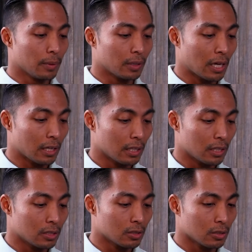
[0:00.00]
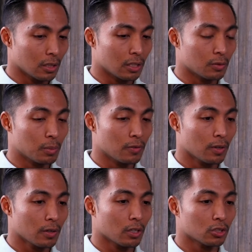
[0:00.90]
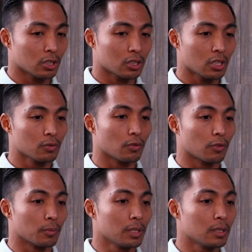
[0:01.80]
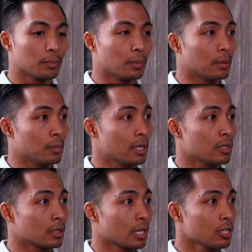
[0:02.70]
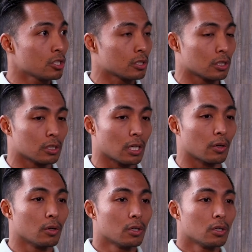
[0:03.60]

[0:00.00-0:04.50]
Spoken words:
that has been very unsuccessful for me in many occasions is that